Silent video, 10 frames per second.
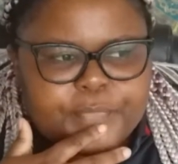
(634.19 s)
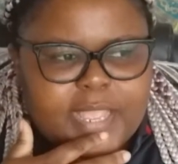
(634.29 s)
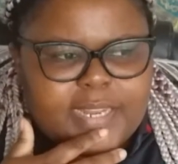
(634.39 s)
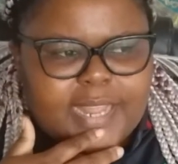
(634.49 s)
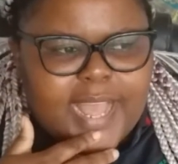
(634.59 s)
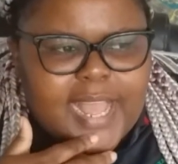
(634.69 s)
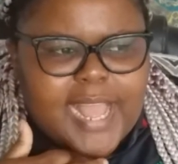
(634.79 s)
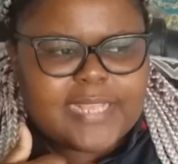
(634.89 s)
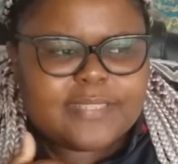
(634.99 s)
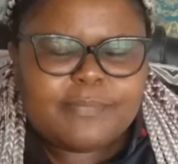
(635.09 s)
And
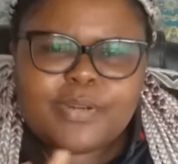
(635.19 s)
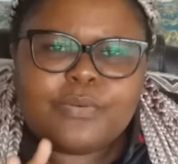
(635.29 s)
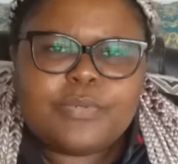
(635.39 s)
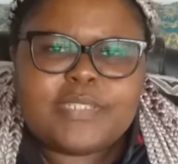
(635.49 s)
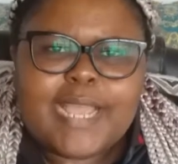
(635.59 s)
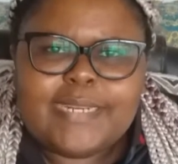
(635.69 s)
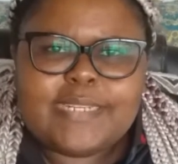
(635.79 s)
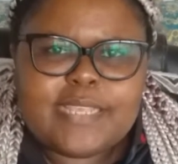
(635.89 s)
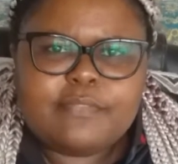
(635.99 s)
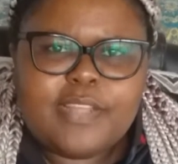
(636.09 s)
I somehow wish I
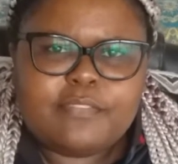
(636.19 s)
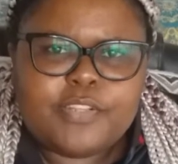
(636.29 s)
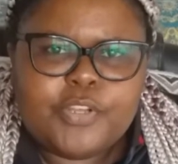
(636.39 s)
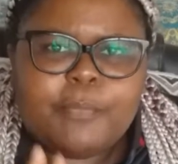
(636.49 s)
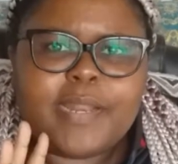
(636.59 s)
had saved that video,